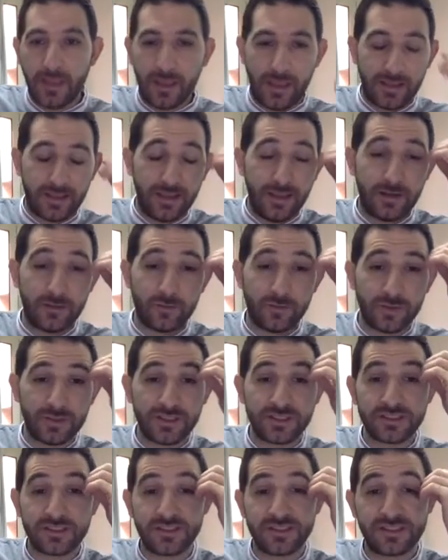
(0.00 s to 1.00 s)
Again, what
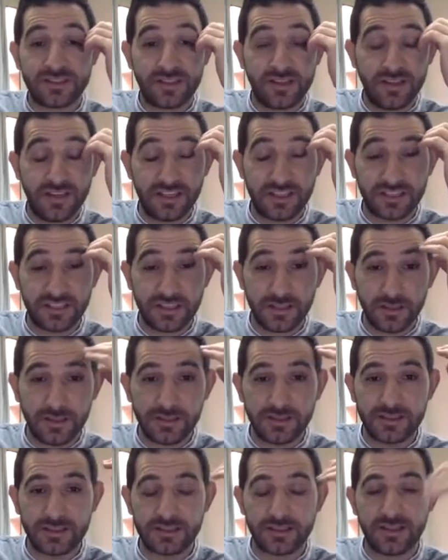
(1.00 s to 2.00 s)
is this relation?
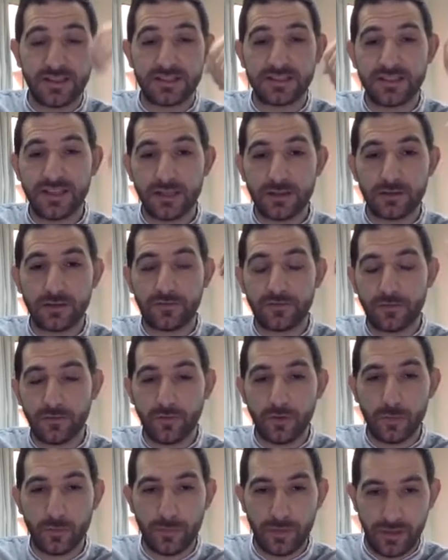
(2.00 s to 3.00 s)
It is the set of
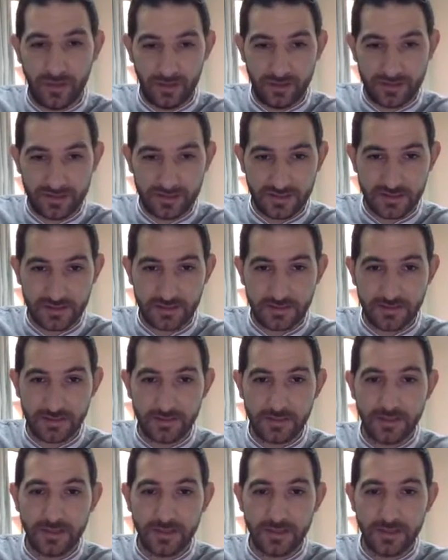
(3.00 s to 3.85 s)
all pairs.